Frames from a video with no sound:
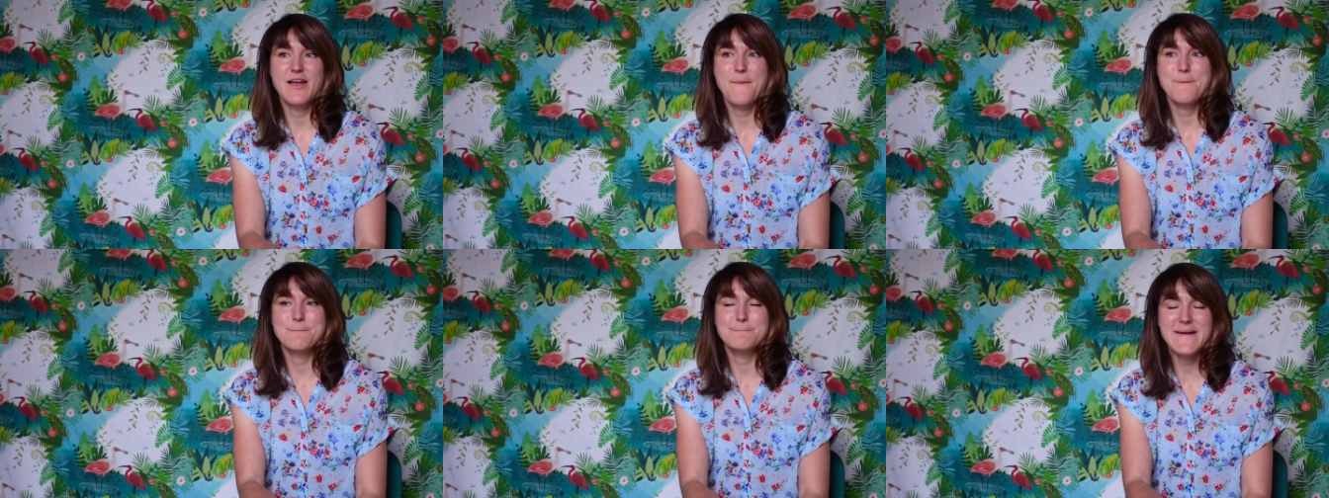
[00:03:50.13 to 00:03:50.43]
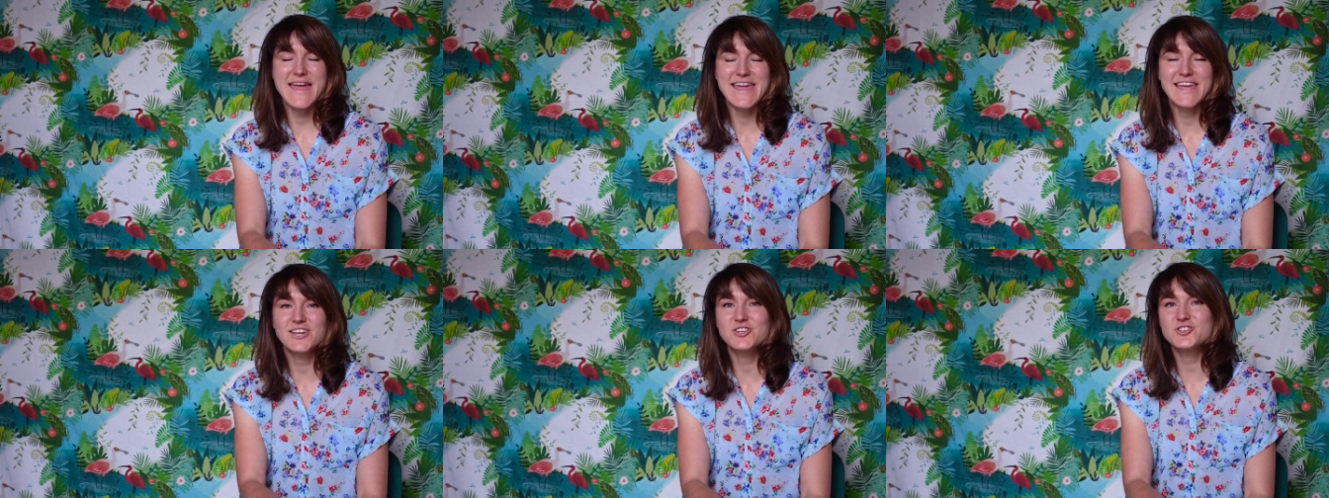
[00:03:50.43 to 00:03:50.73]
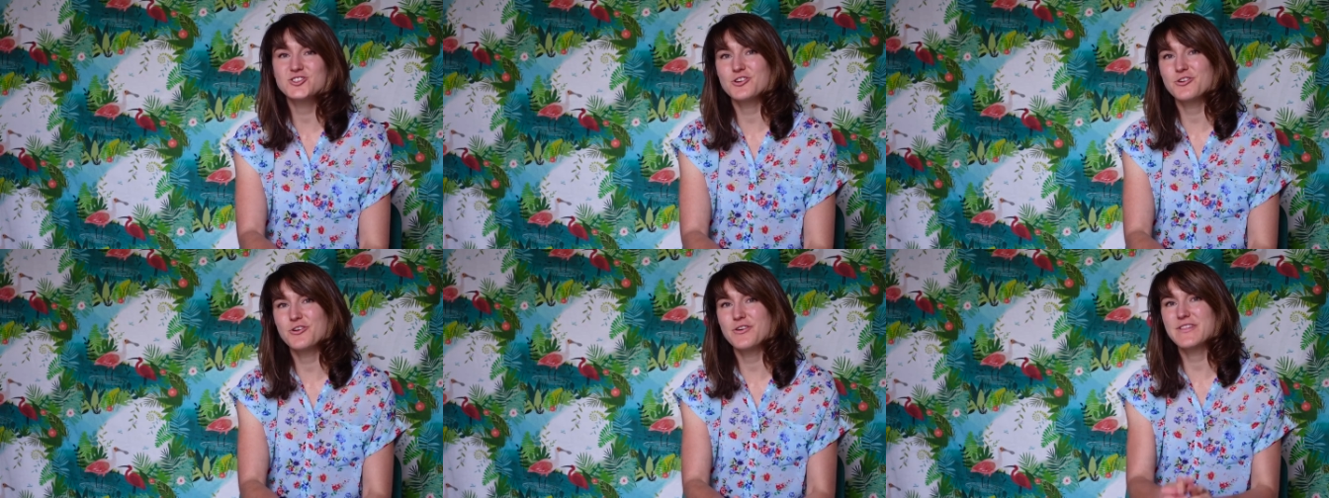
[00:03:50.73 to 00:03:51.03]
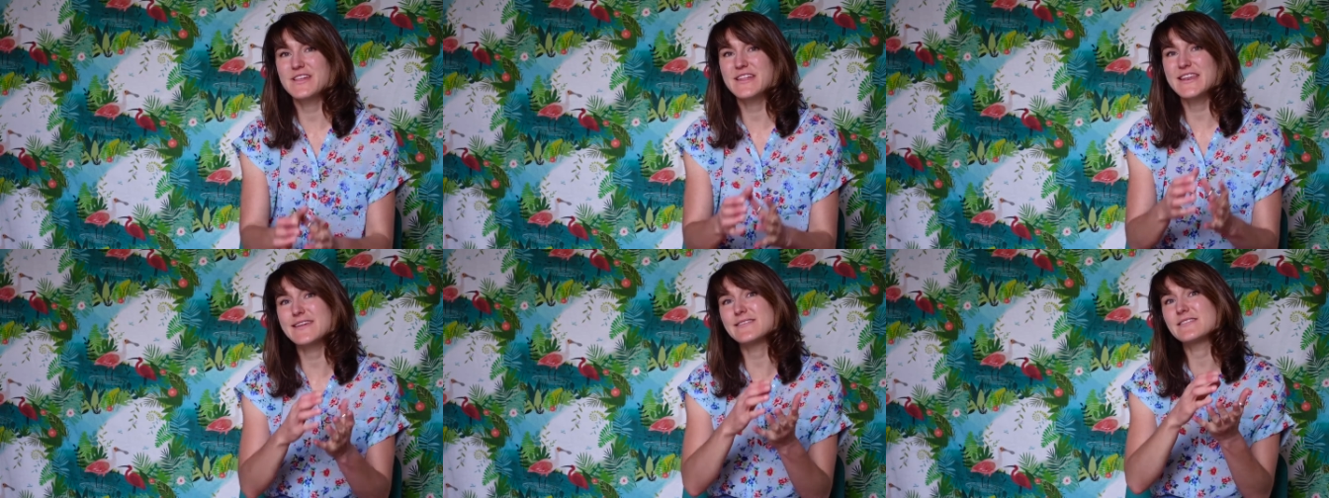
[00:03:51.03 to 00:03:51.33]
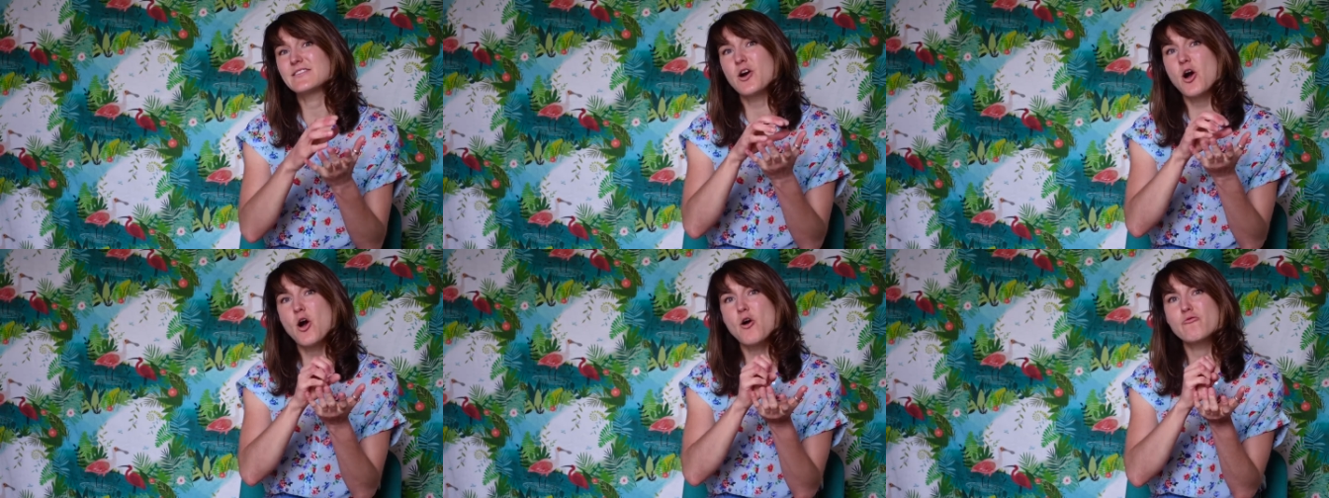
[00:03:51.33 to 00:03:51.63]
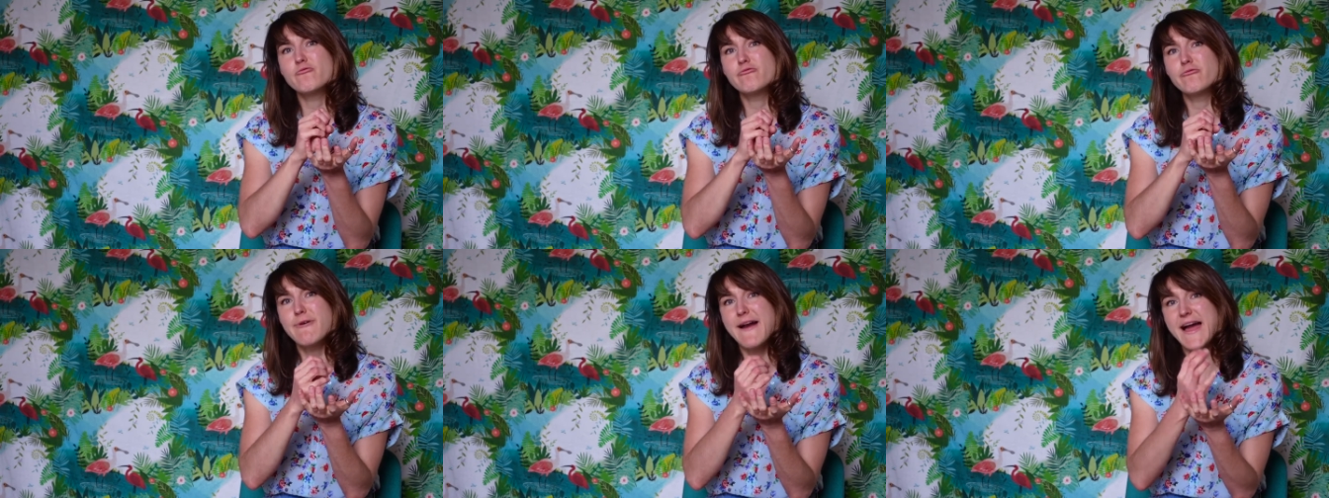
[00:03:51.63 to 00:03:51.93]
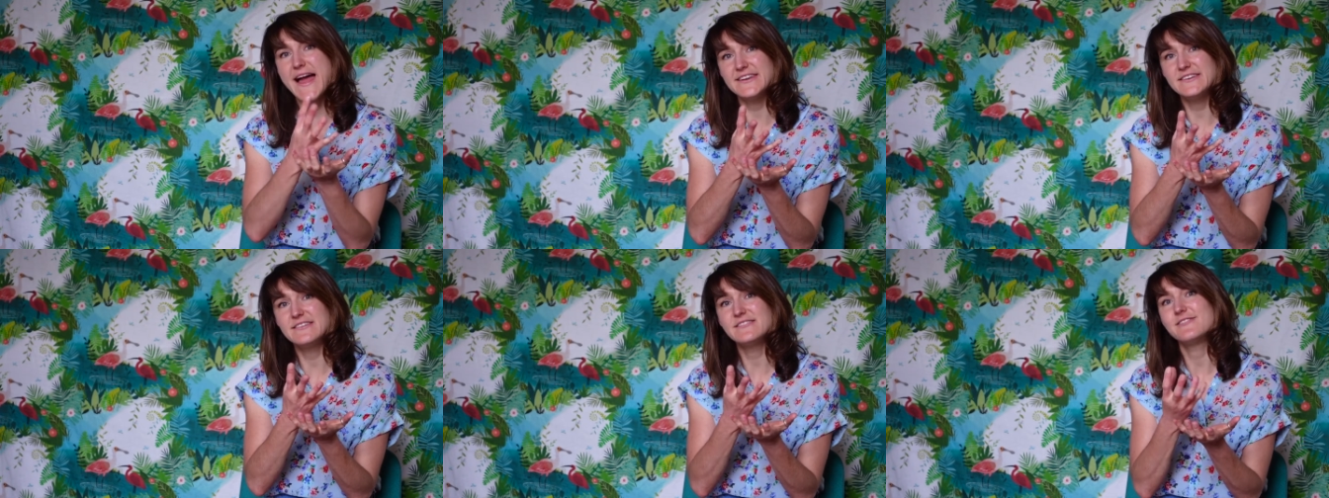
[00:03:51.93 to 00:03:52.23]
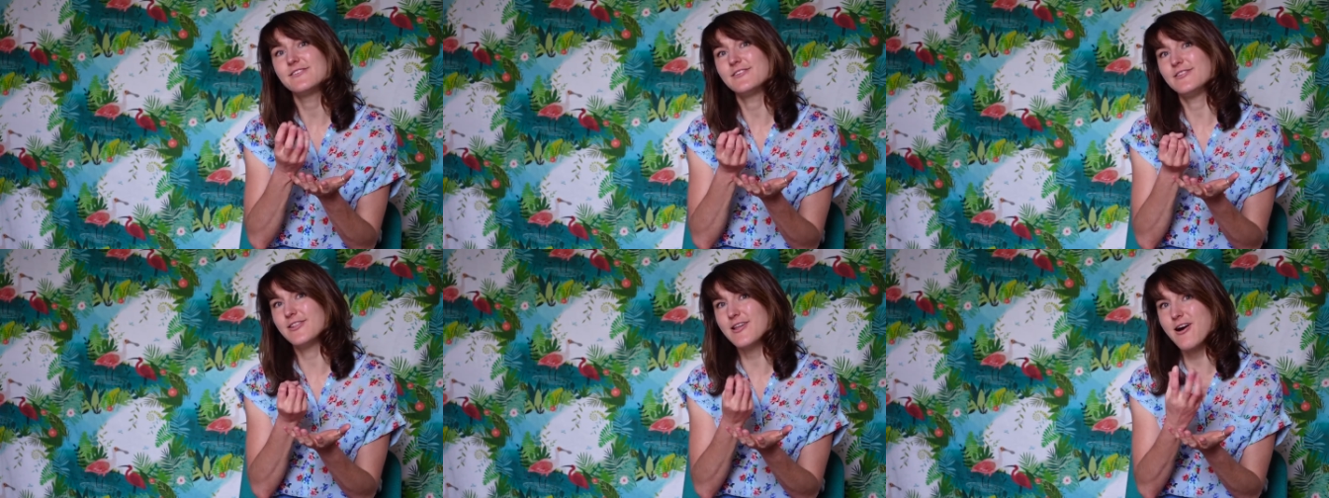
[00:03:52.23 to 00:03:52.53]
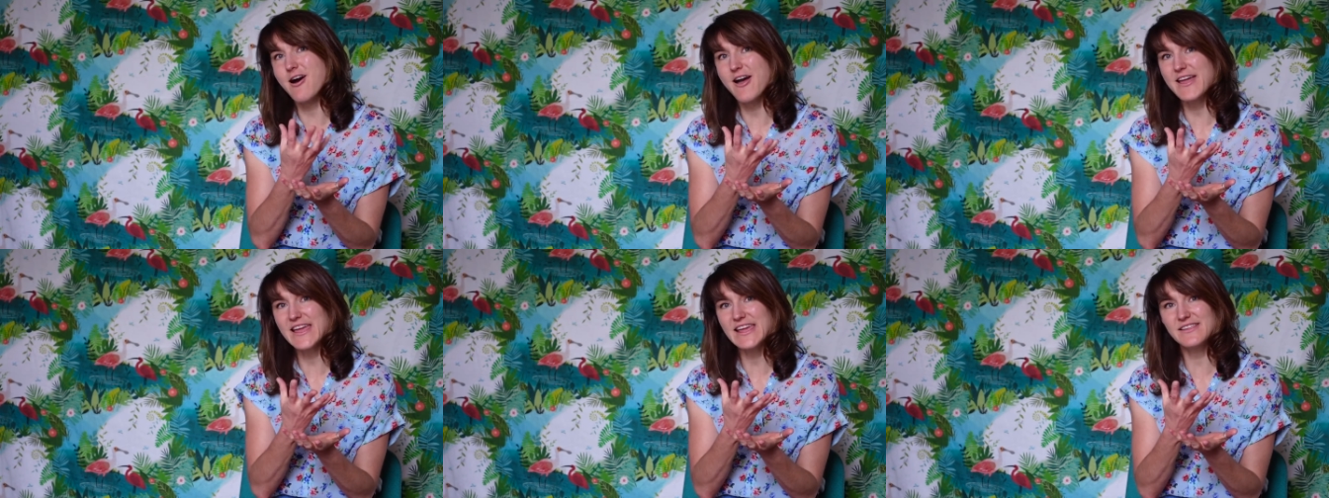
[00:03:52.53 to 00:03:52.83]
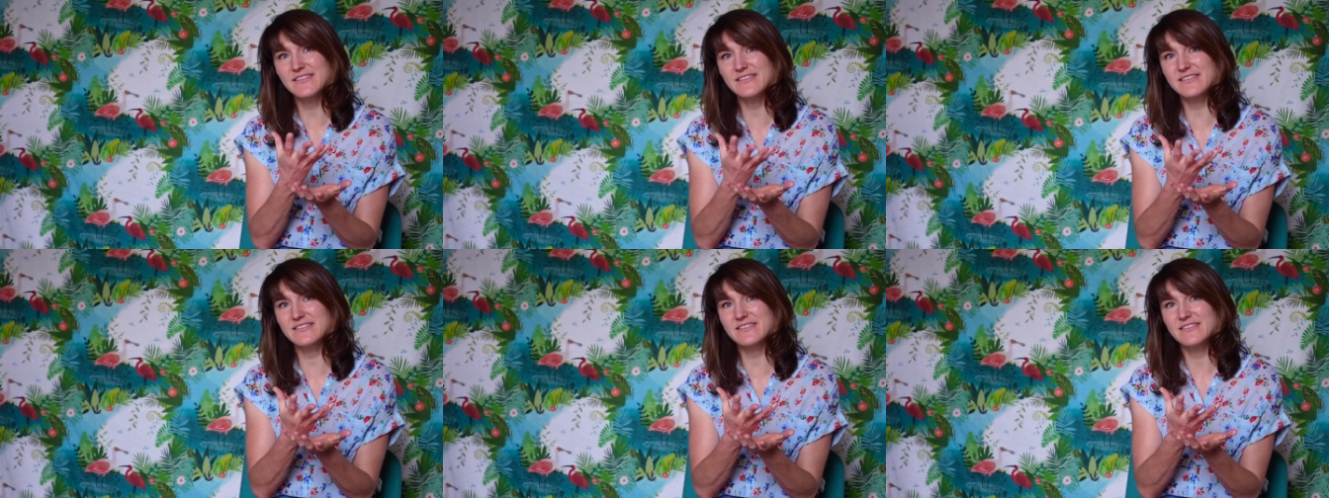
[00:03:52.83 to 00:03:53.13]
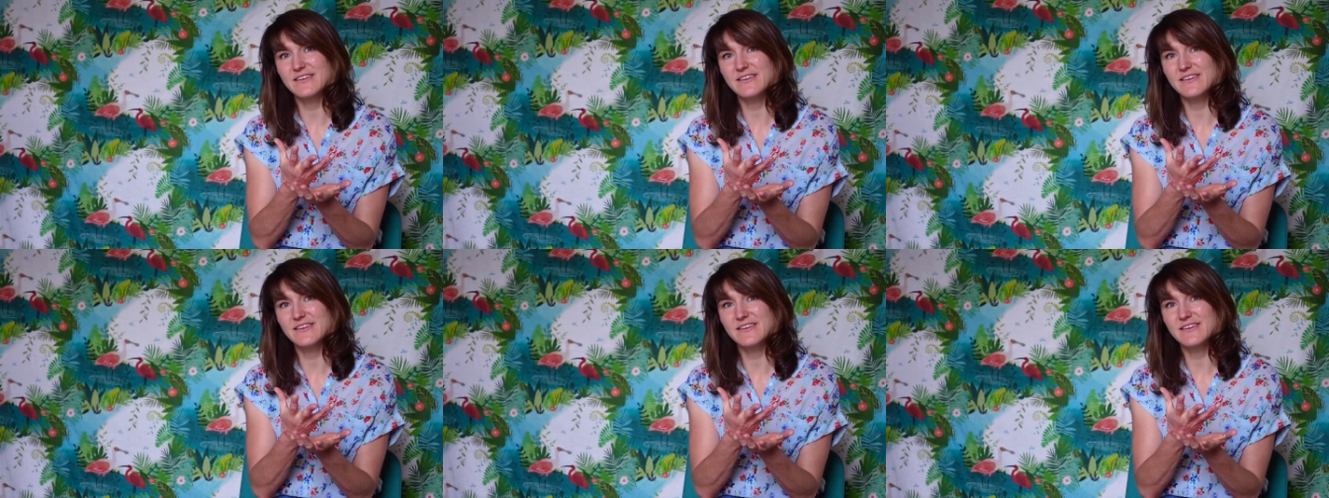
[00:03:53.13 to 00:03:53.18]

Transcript: make sure that it's got a red light